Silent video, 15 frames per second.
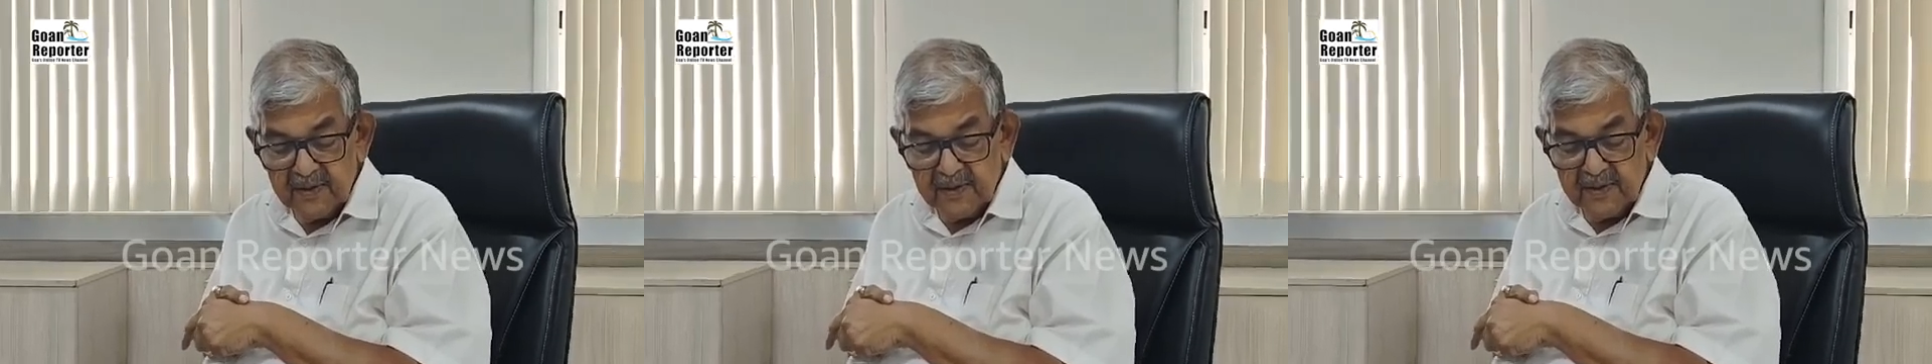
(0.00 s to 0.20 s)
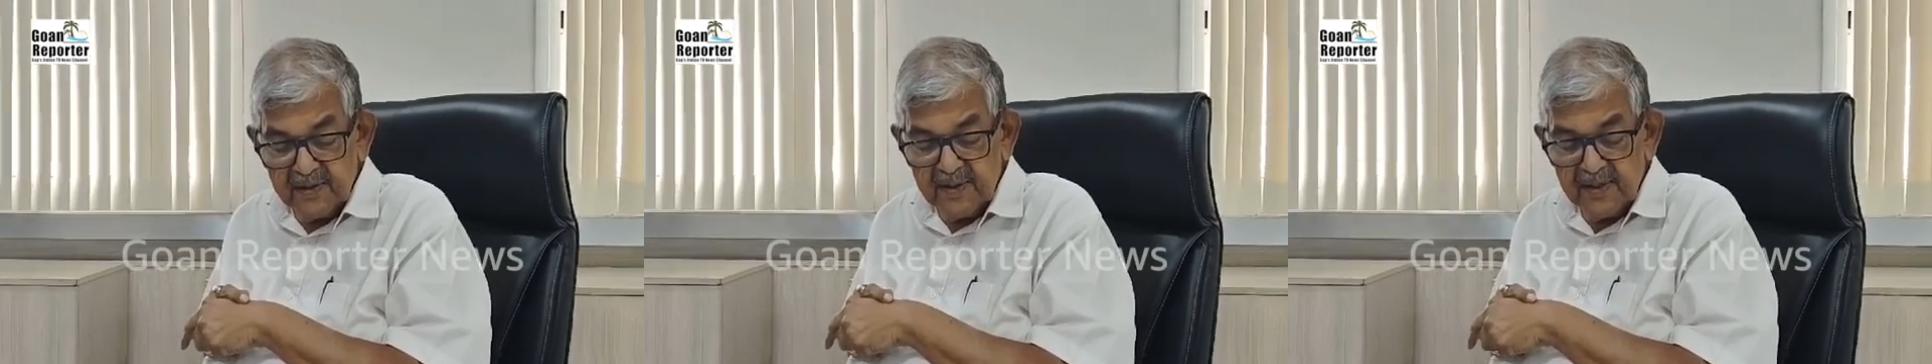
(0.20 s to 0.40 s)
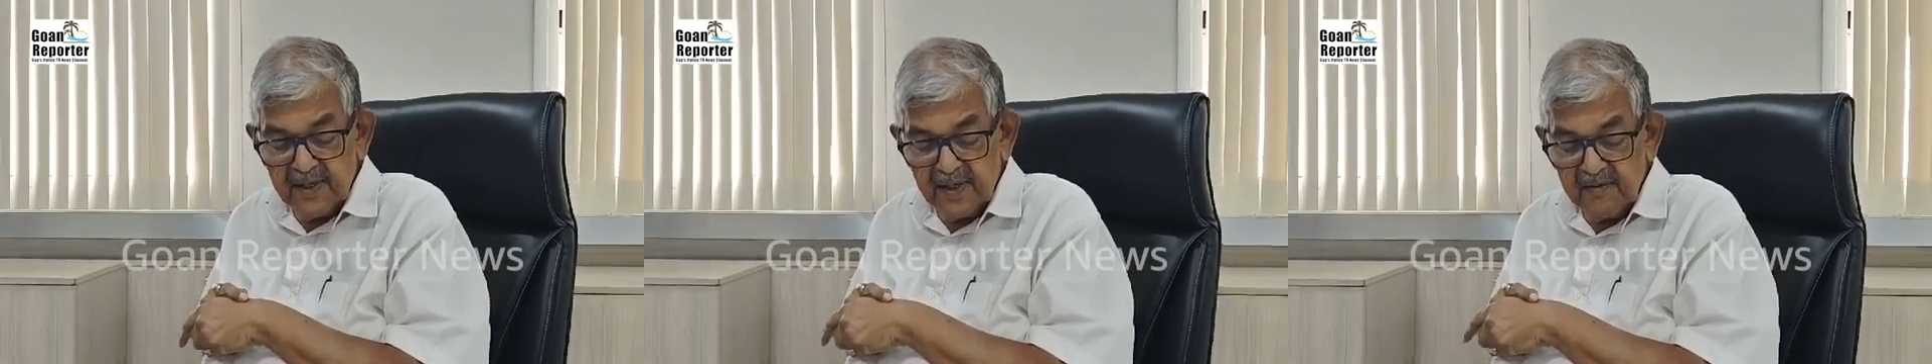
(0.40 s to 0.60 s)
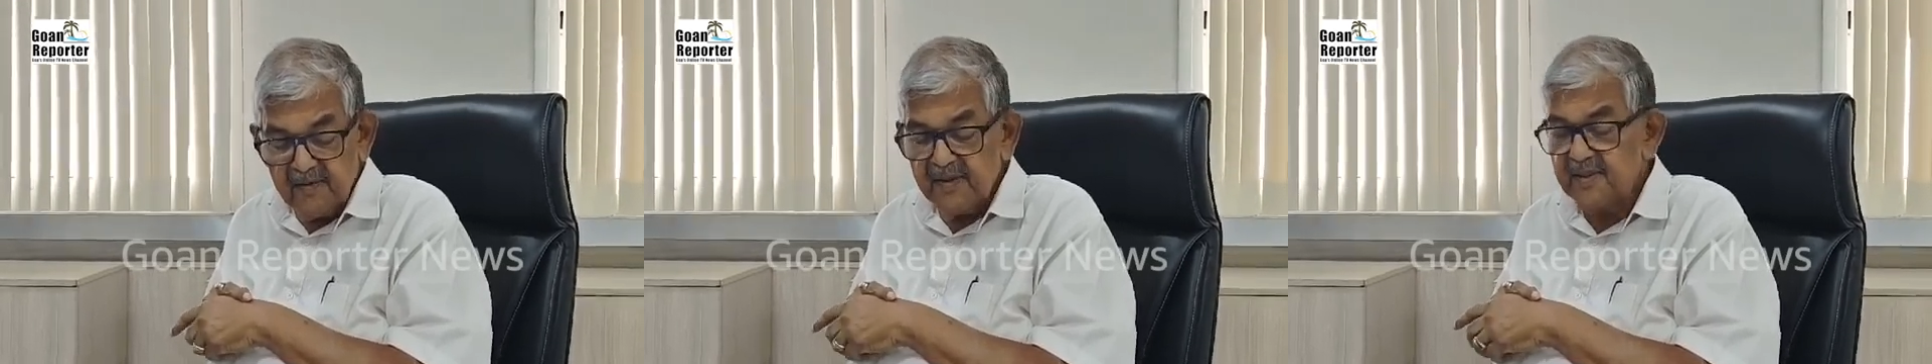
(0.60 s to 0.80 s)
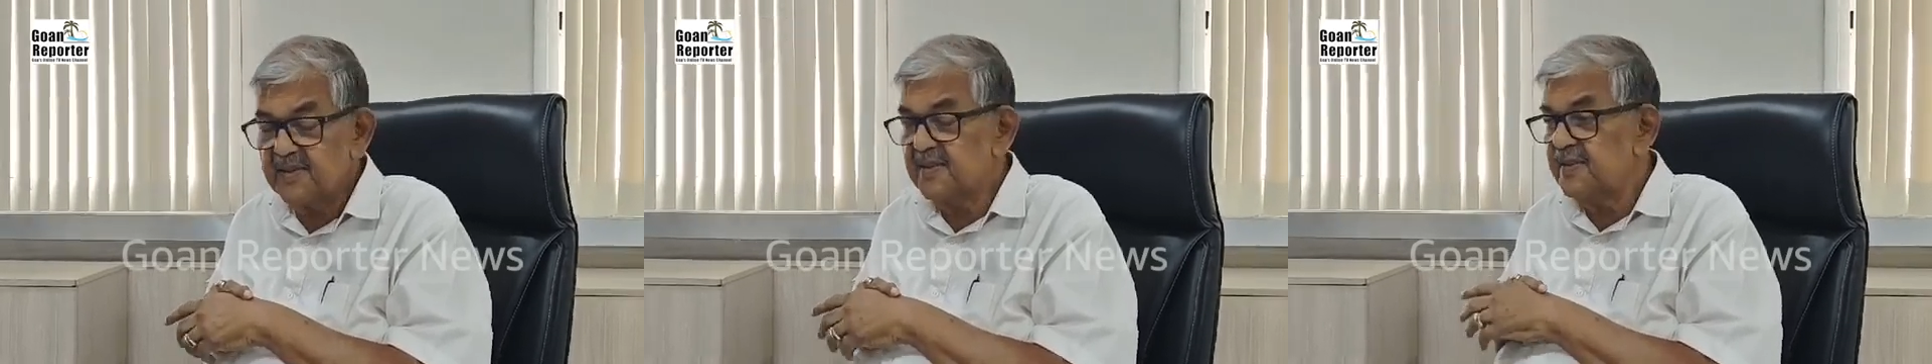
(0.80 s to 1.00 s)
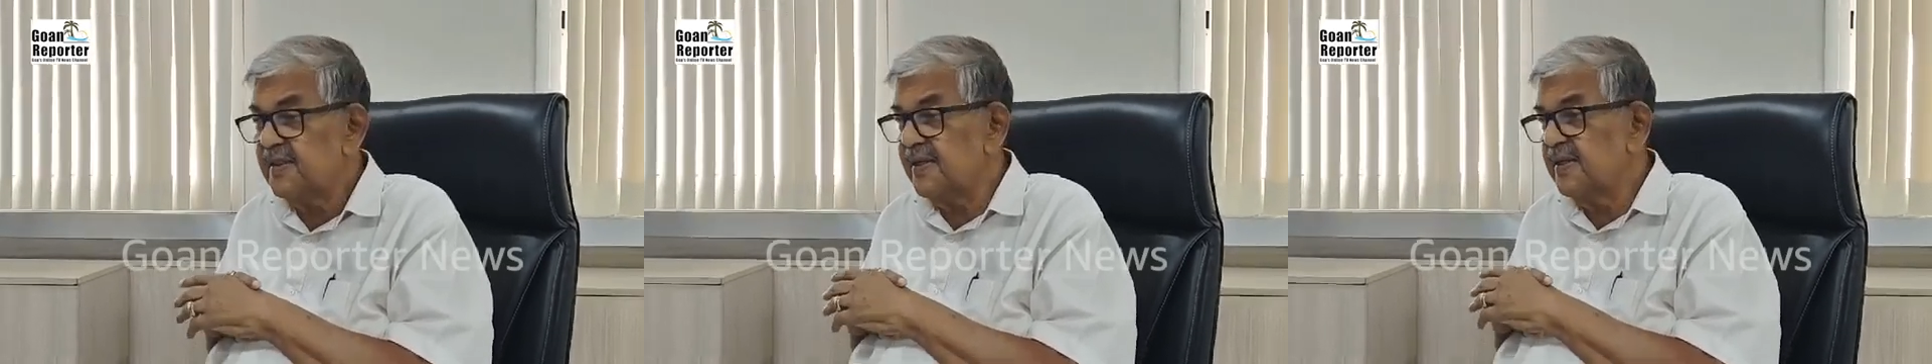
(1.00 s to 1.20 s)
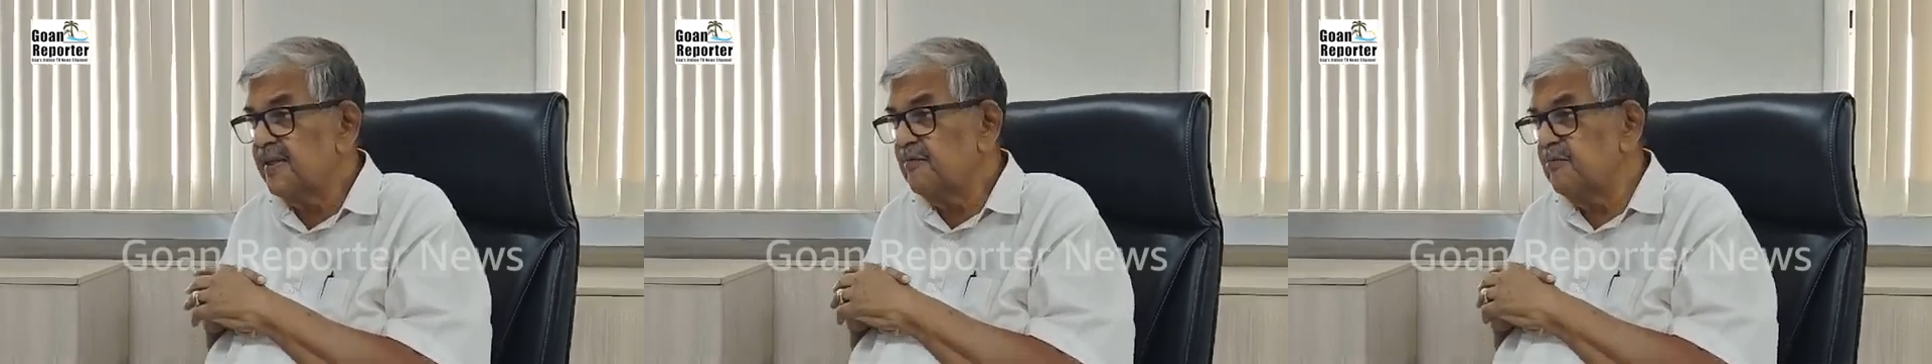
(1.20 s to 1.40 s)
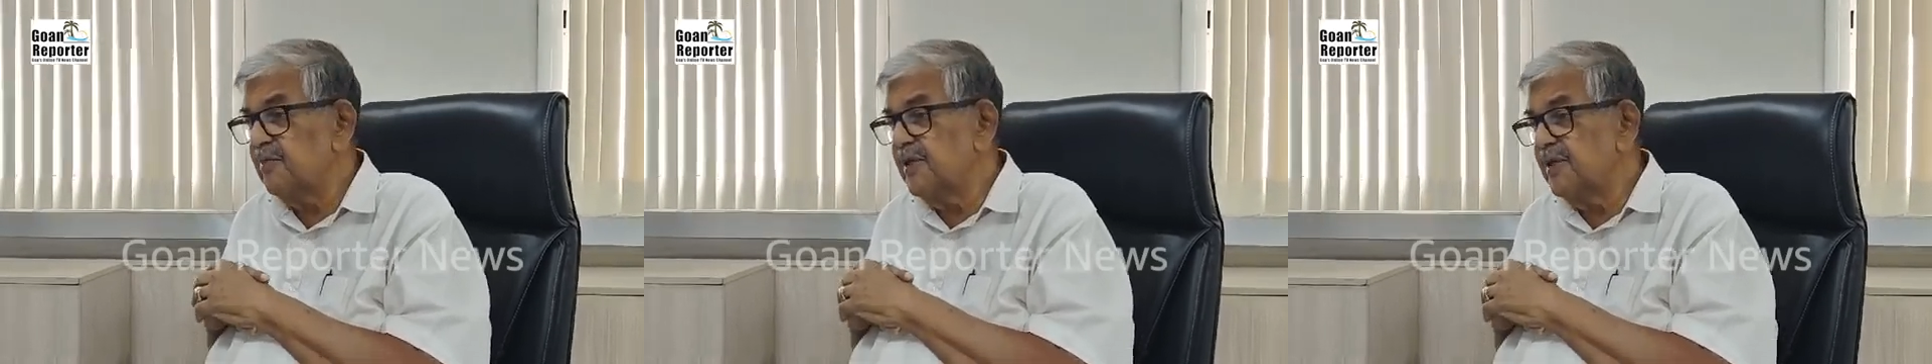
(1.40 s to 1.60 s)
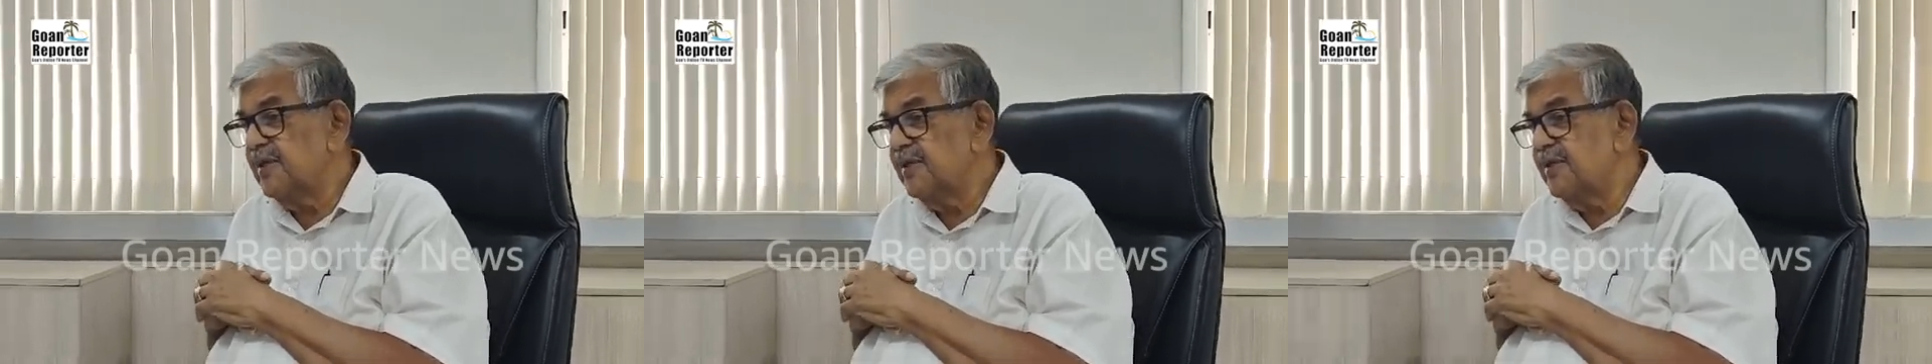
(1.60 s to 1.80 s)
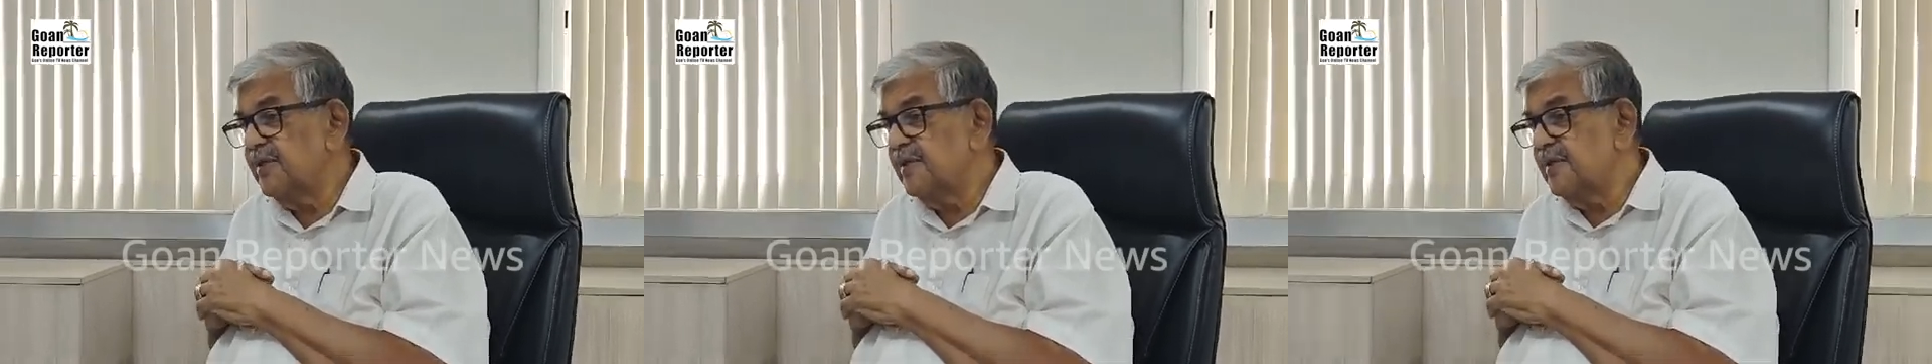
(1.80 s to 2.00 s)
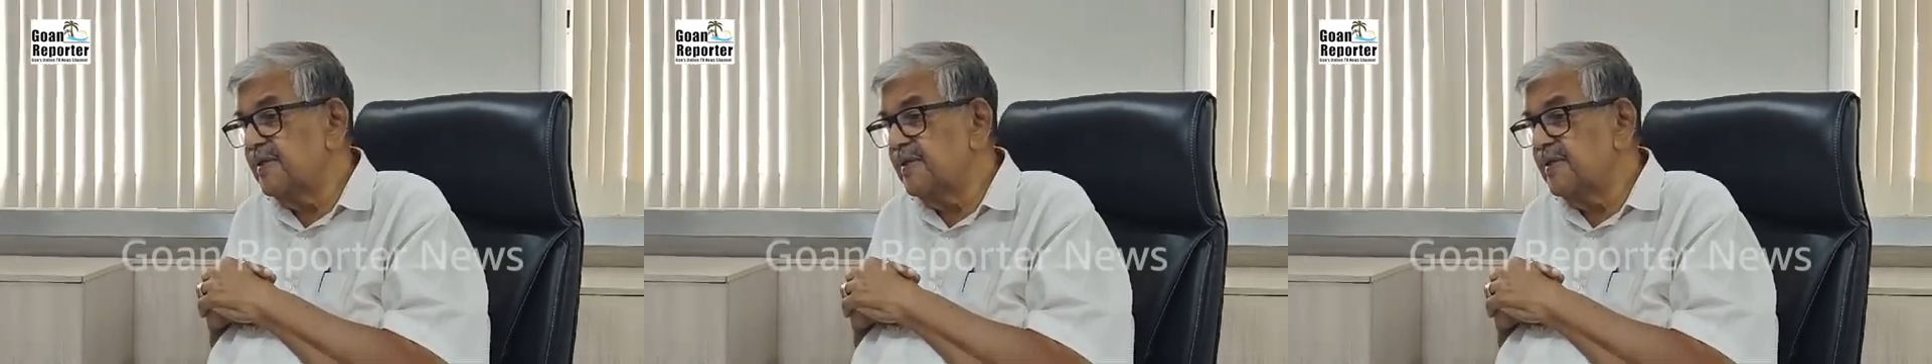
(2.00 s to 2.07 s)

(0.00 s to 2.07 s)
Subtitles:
3 culverts that have been